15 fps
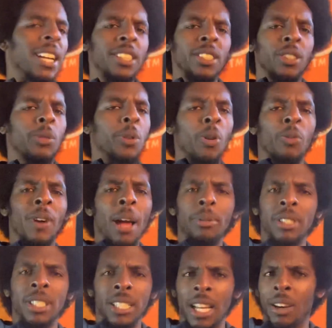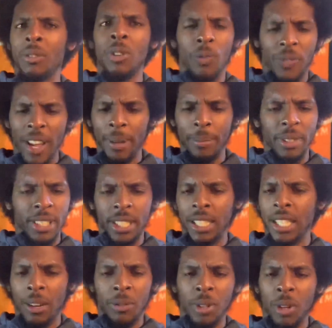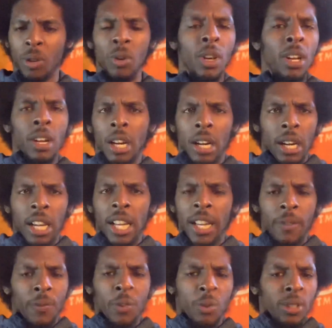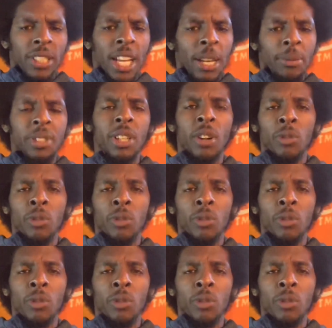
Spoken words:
Not just on no rap shit, I don't know famous shit, I don't know influence type shit.